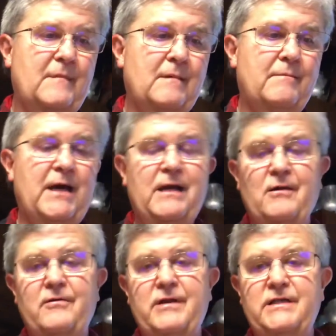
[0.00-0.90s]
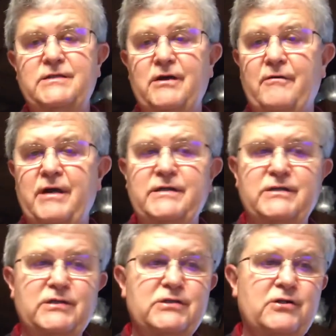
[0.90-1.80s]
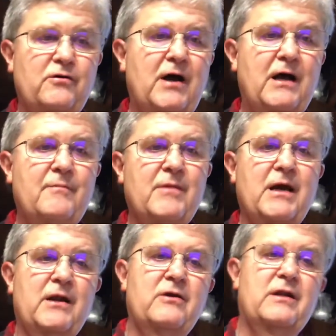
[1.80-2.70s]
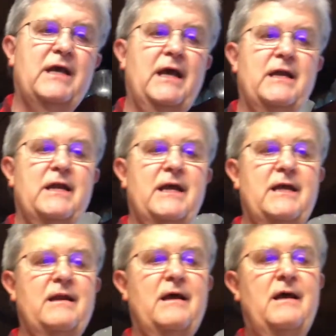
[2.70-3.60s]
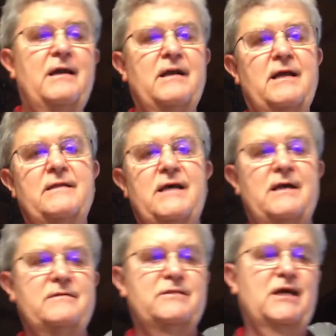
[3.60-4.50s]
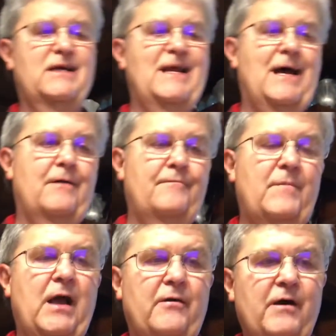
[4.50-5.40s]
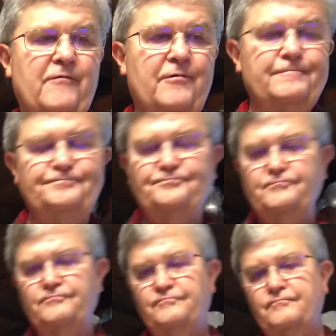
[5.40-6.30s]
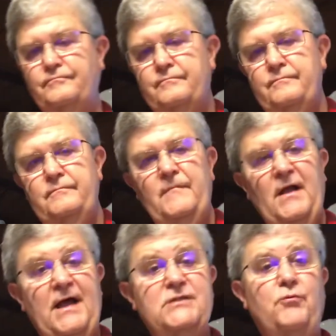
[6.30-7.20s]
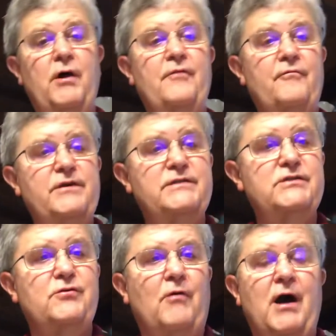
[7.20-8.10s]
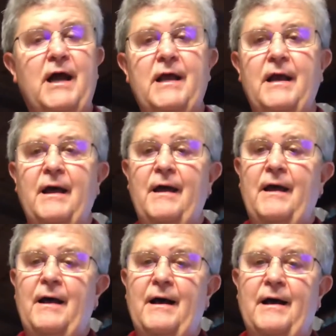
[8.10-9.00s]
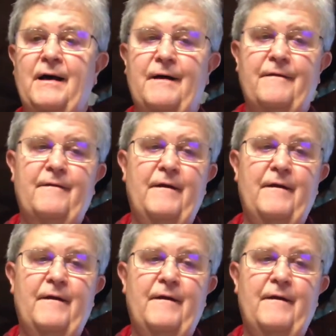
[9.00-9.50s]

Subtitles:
macular degeneration, so I am not a good candidate to get that sucked out. However, that's one of the reasons why the